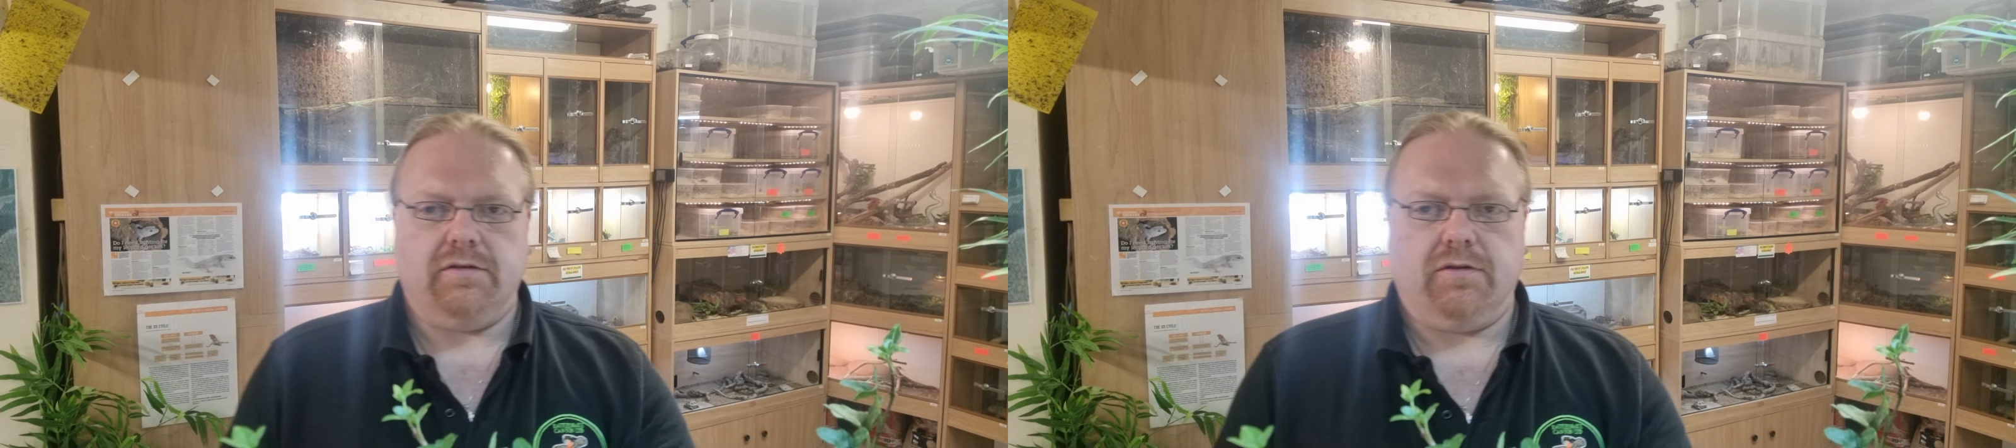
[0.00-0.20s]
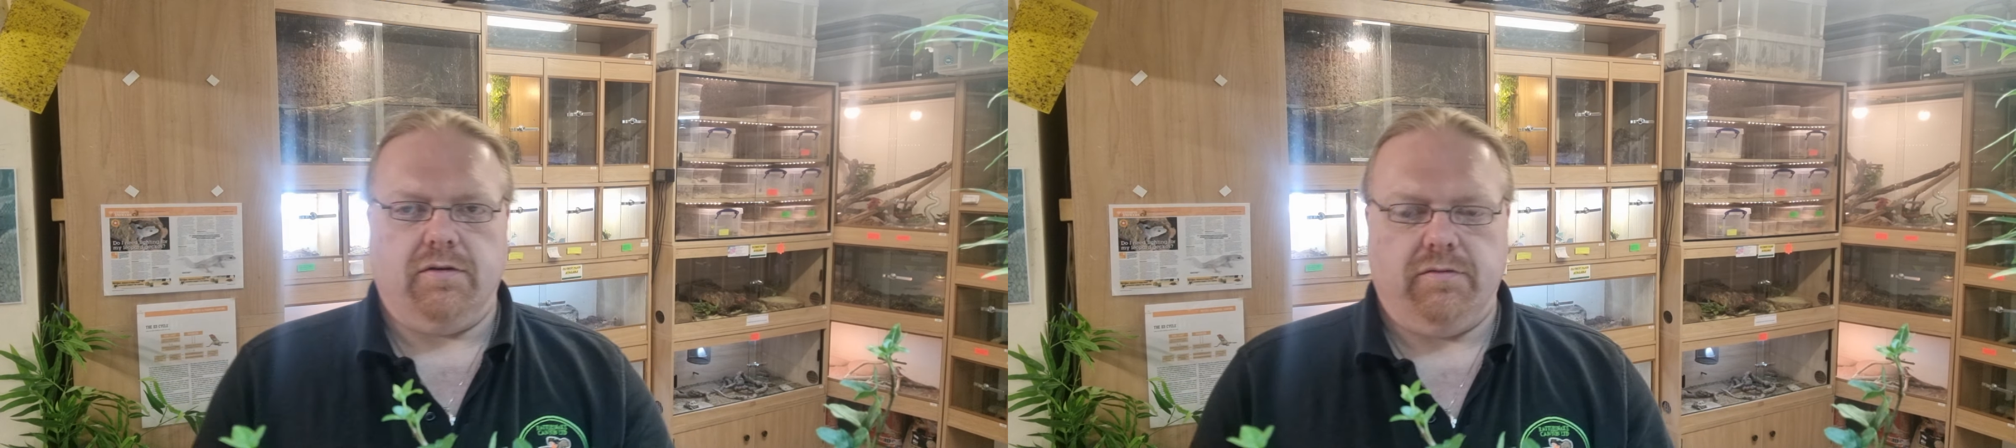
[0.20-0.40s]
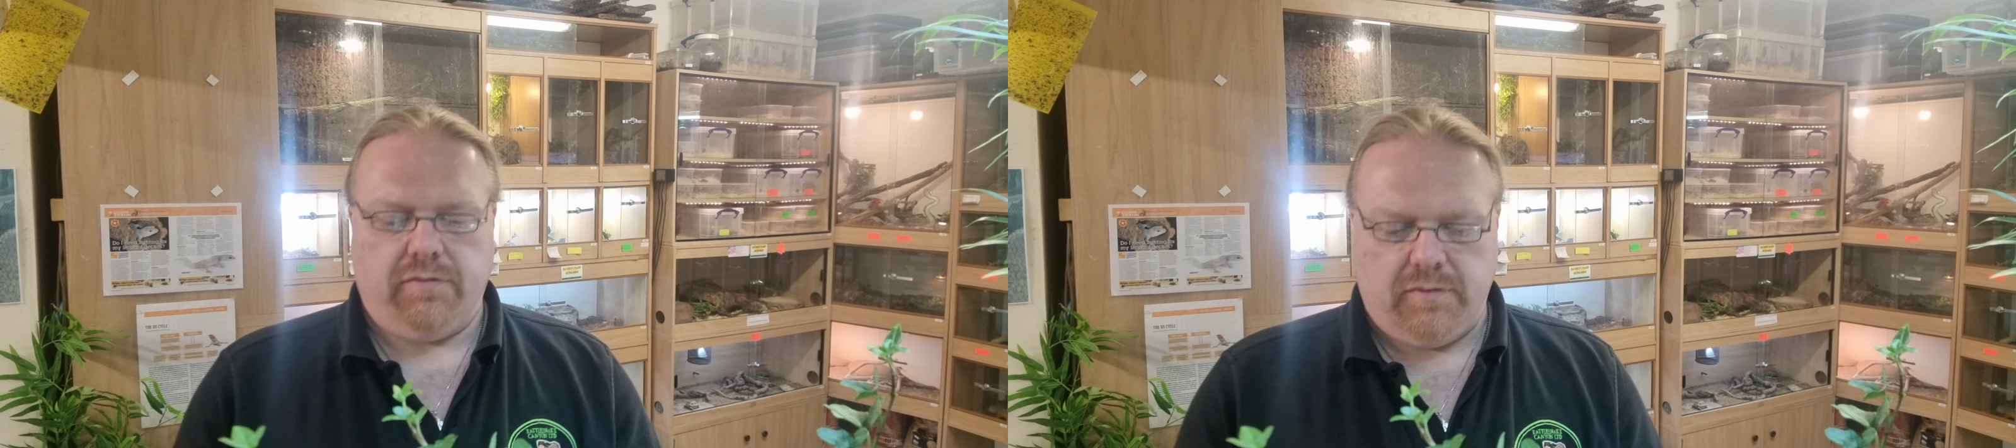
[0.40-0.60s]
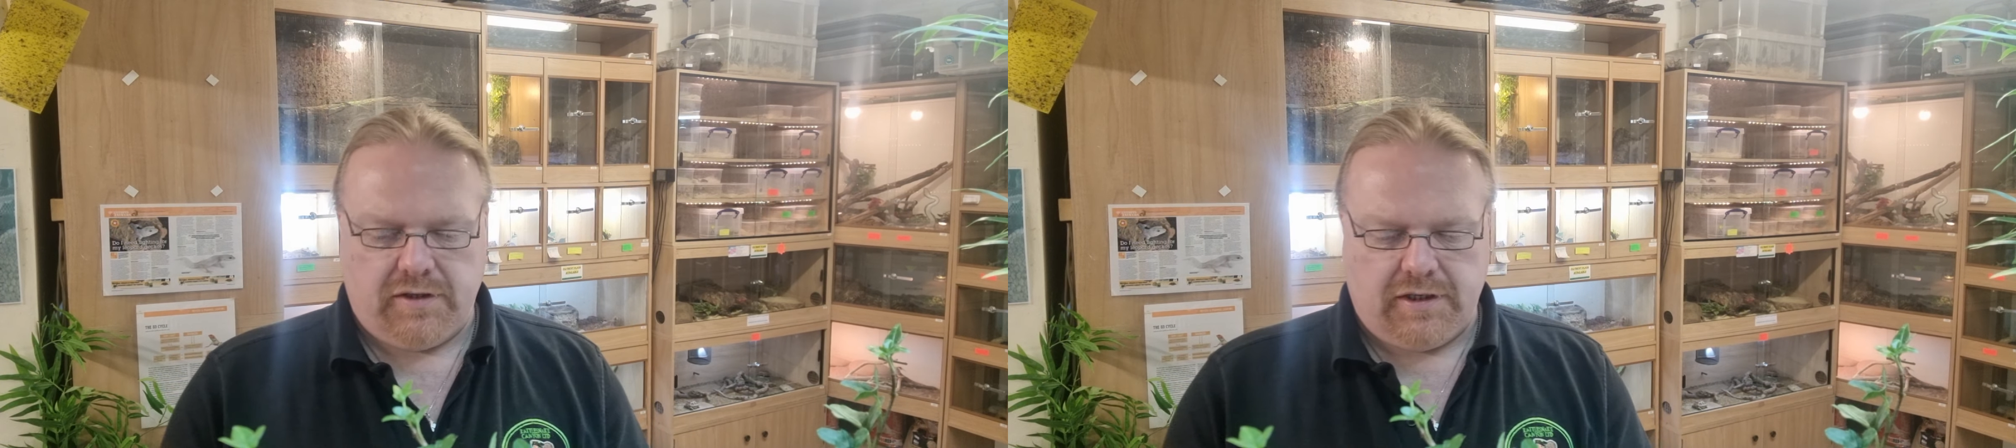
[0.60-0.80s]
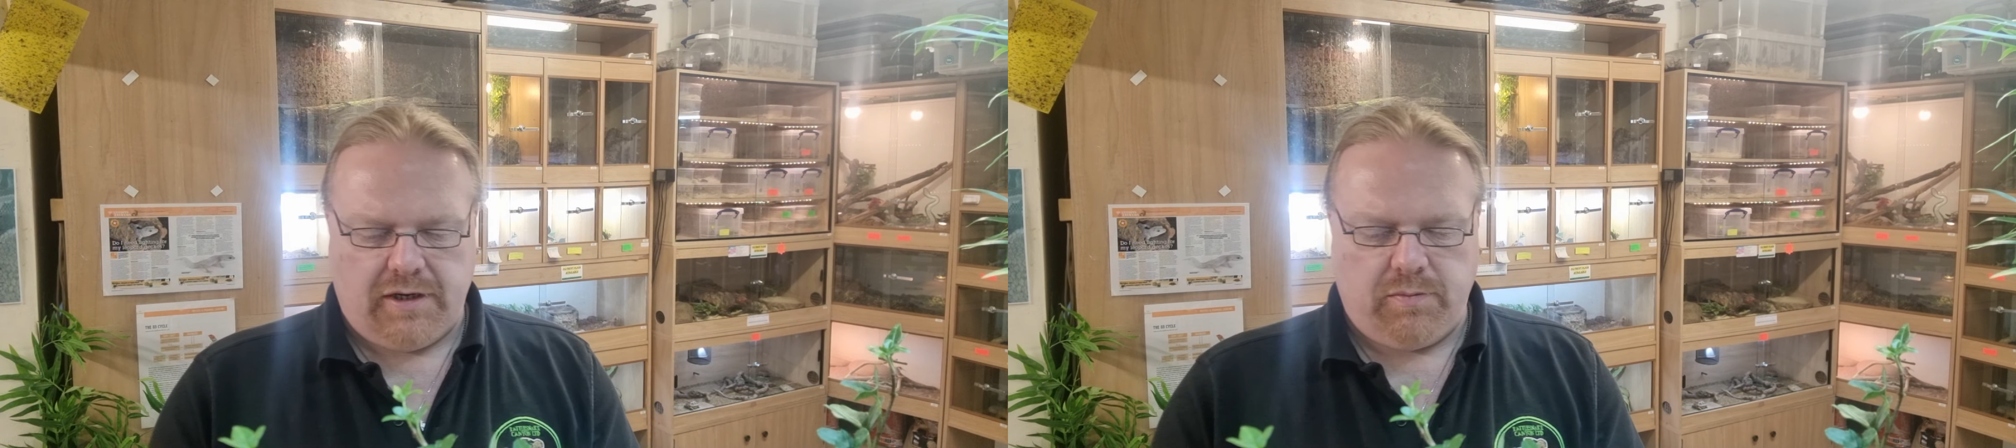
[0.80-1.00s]
have come from the
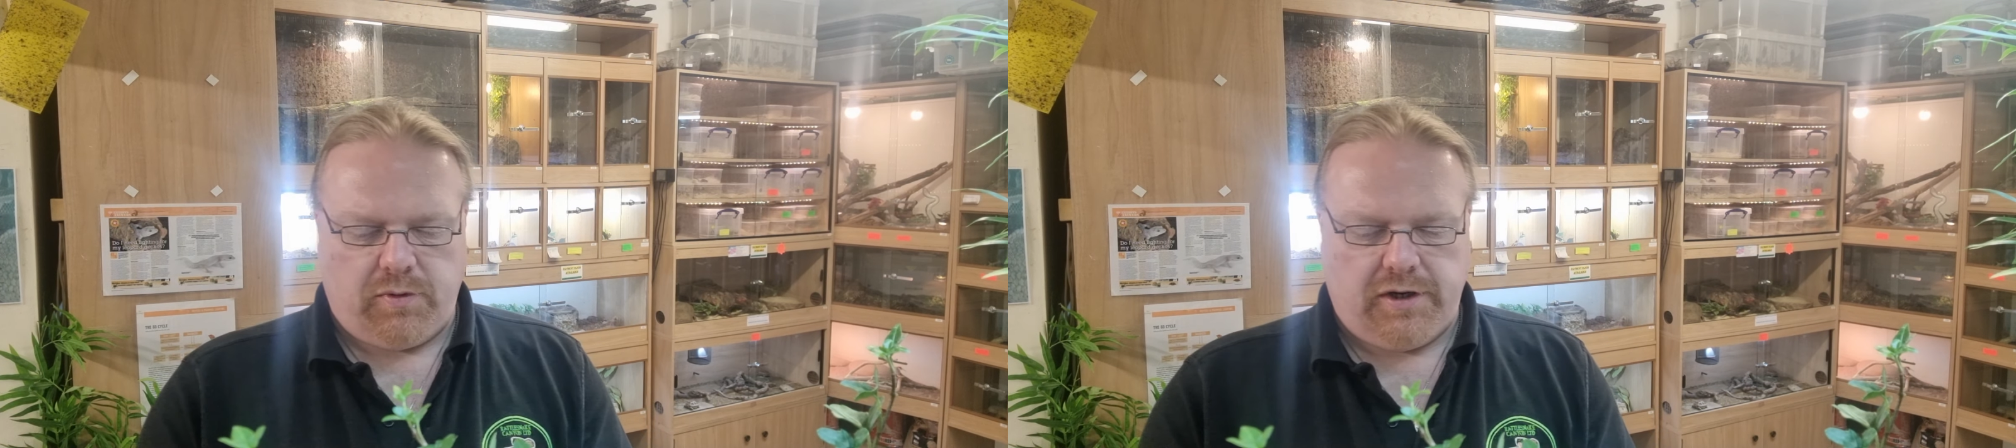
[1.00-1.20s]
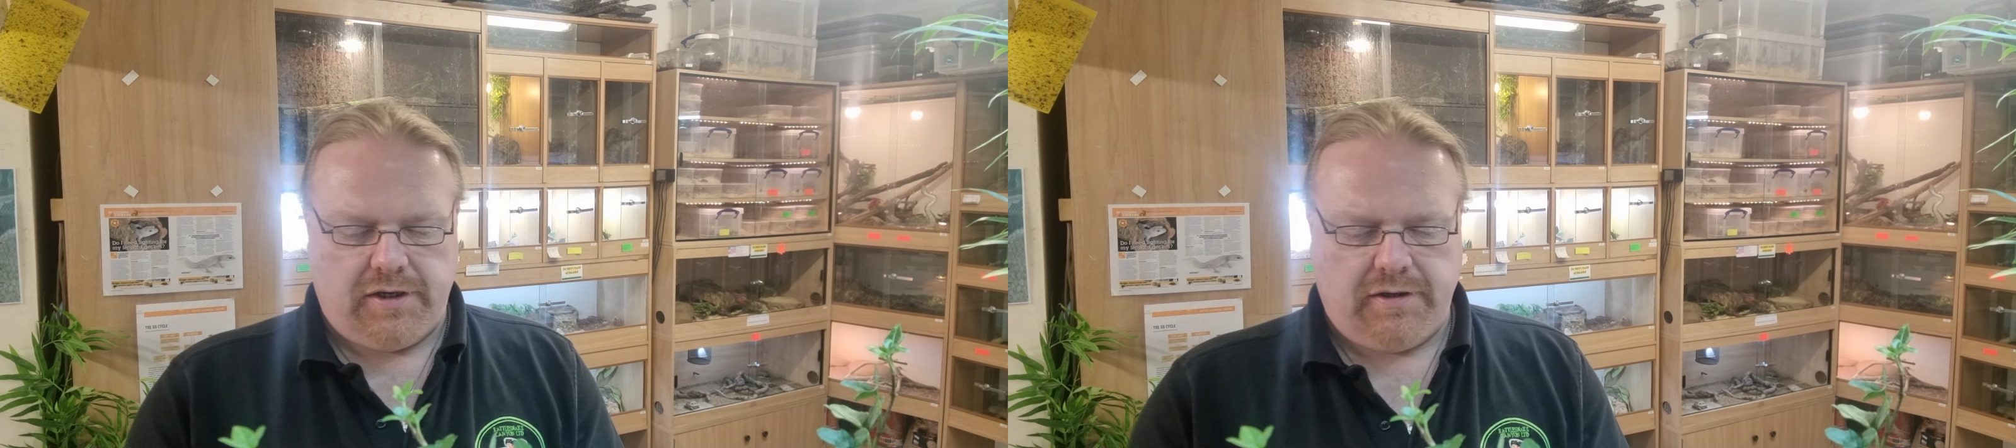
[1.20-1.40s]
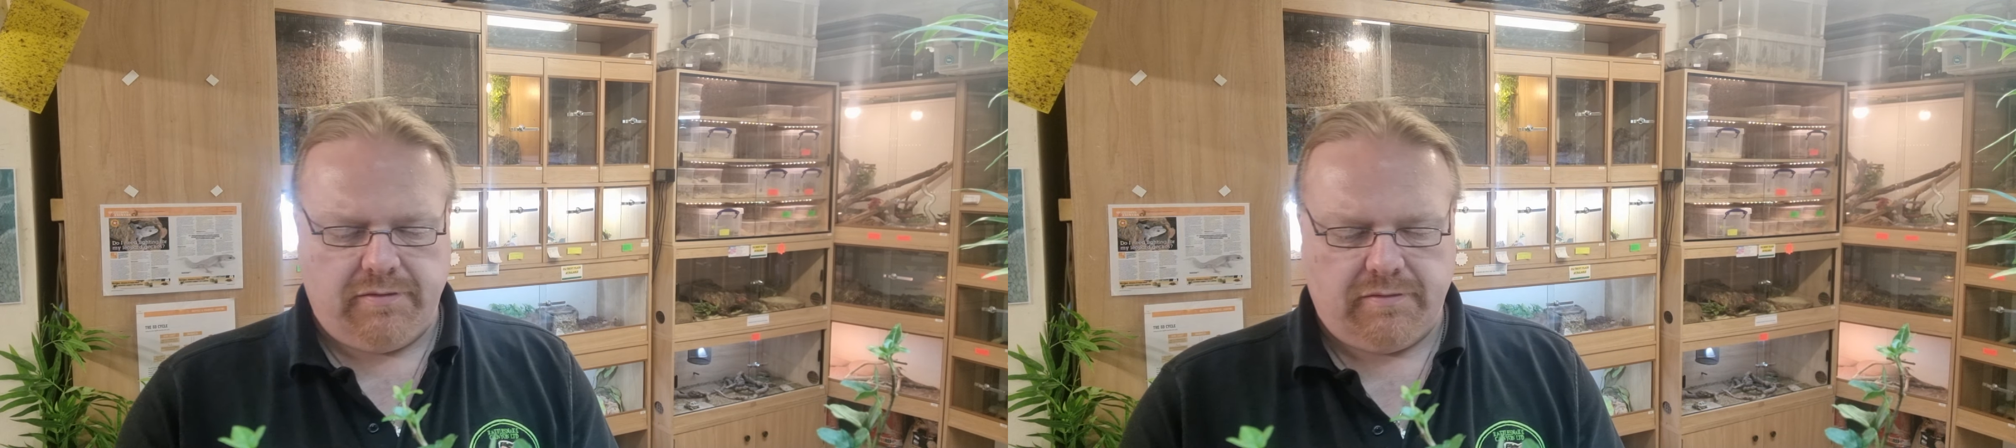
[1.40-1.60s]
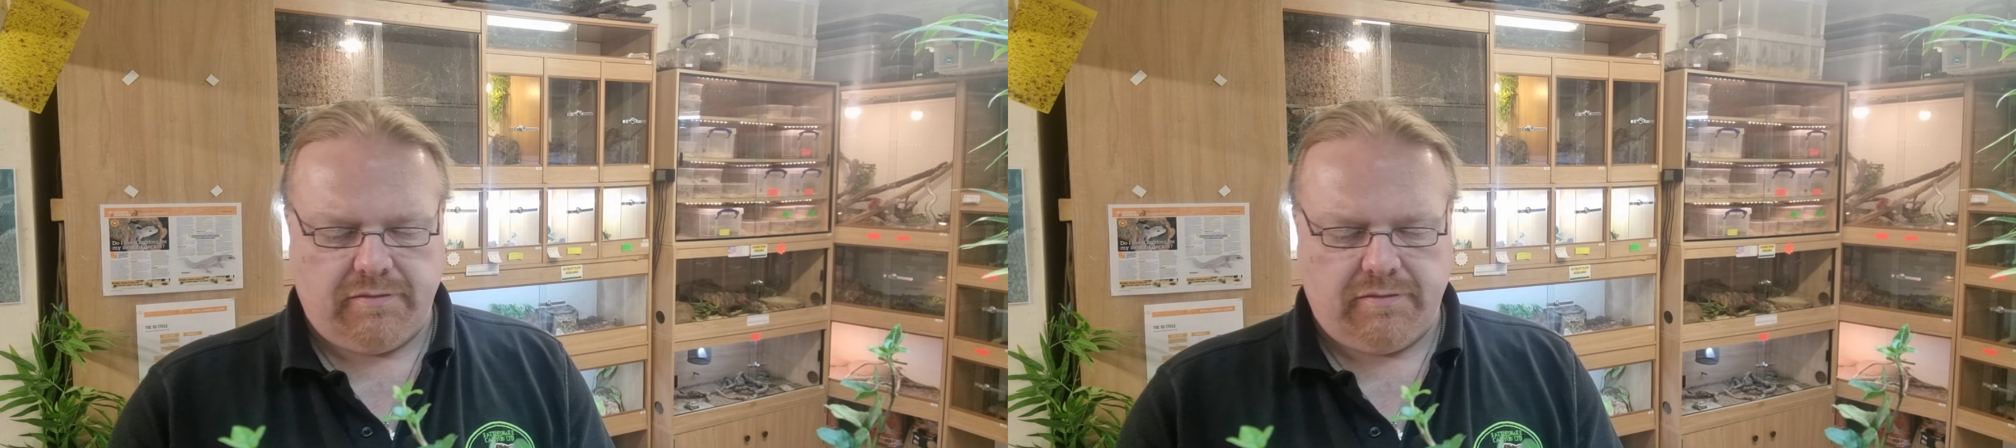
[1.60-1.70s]
same breeder,